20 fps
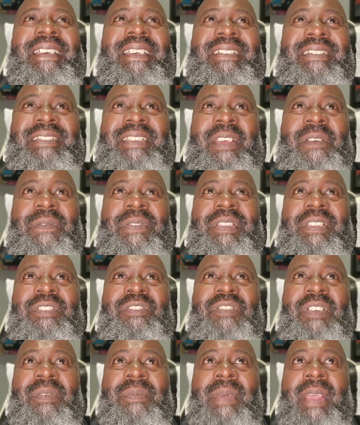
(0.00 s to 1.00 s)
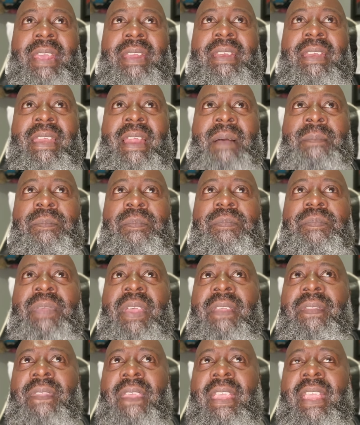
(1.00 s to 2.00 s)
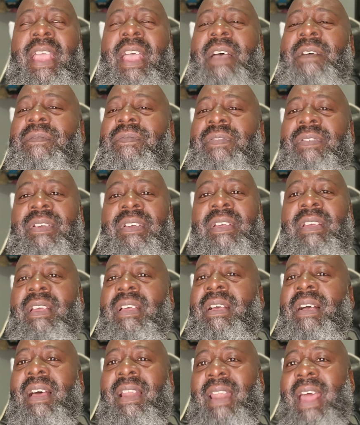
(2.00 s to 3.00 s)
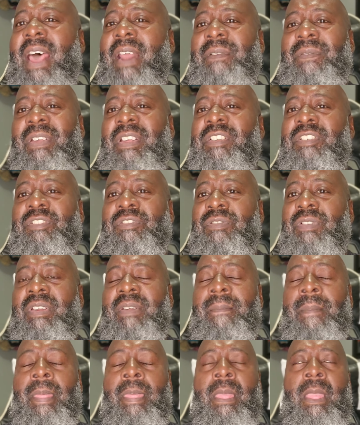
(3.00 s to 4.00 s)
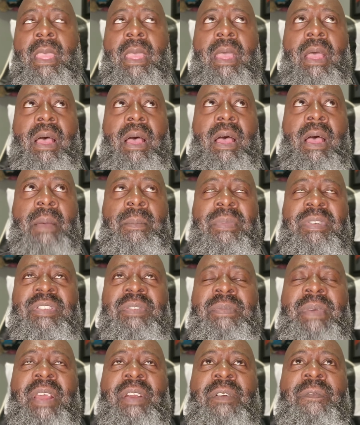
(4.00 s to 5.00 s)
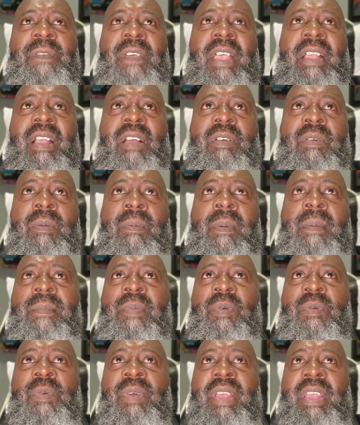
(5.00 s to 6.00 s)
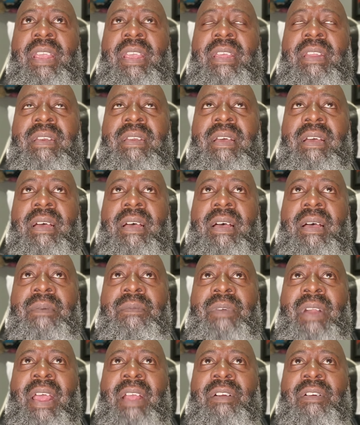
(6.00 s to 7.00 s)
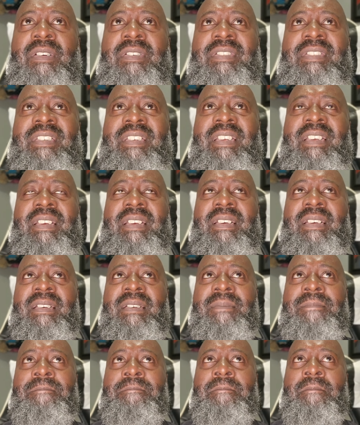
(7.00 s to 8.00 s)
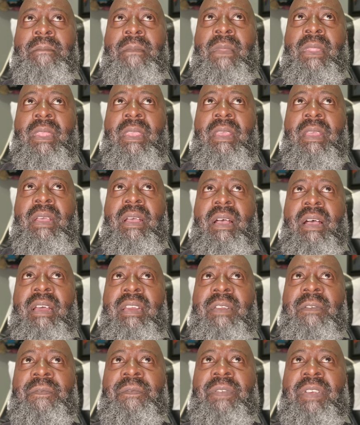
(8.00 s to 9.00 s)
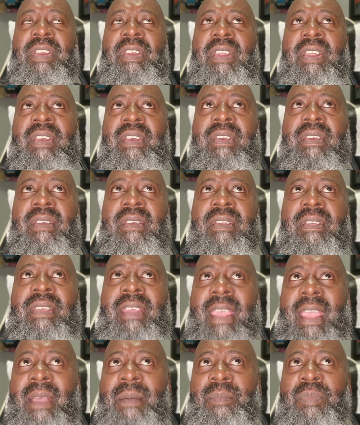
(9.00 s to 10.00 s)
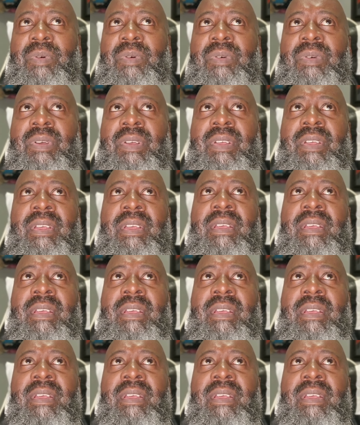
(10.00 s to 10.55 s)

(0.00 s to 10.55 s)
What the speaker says: It's Devin the Dream Haney. Now, they have a lot of history. As a matter of fact, I remember when Ryan Garcia defeated Campbell,